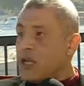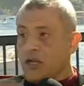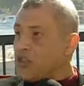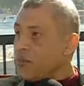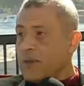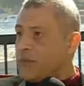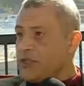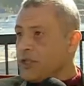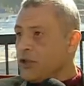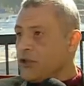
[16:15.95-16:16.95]
Lots of people,
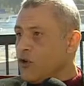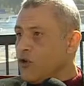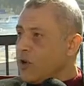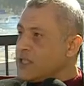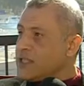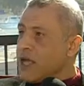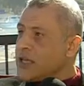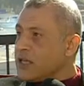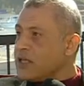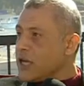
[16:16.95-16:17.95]
they don't know what is the
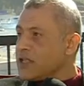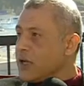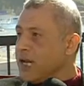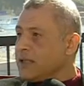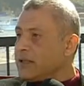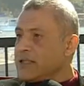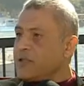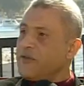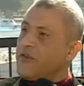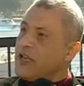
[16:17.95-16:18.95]
other
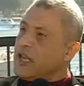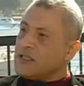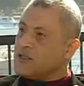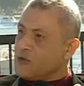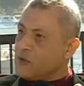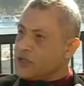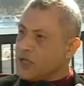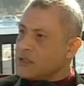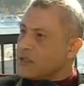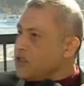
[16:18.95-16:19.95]
nationalities feelings towards
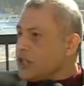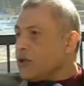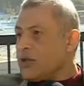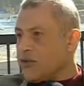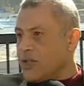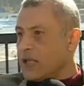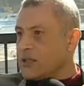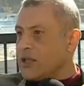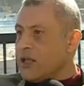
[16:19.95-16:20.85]
us. They don't know that.